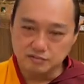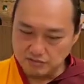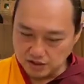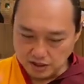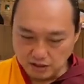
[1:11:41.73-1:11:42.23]

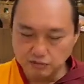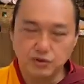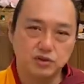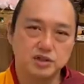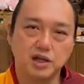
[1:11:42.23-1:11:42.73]
then of
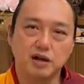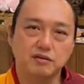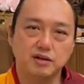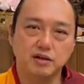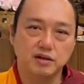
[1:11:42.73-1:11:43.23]
course there are
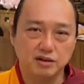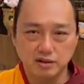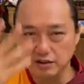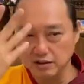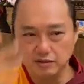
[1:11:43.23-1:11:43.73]

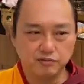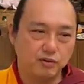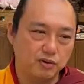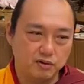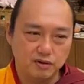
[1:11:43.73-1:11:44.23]
the
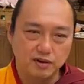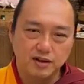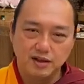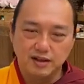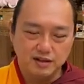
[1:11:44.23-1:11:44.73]
four,
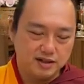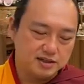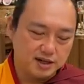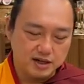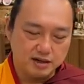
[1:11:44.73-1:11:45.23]
this
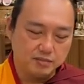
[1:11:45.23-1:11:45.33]
and that.